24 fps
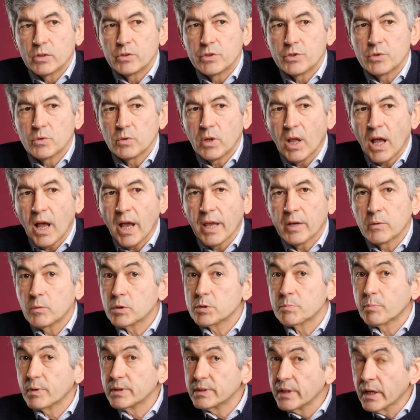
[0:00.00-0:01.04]
July
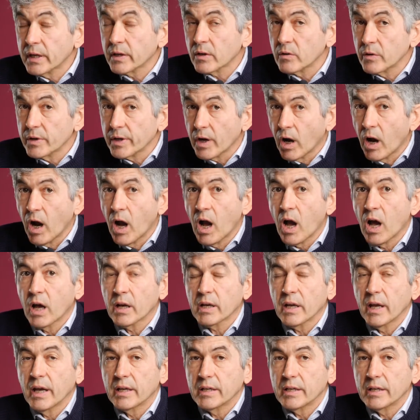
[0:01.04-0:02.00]
was particularly hot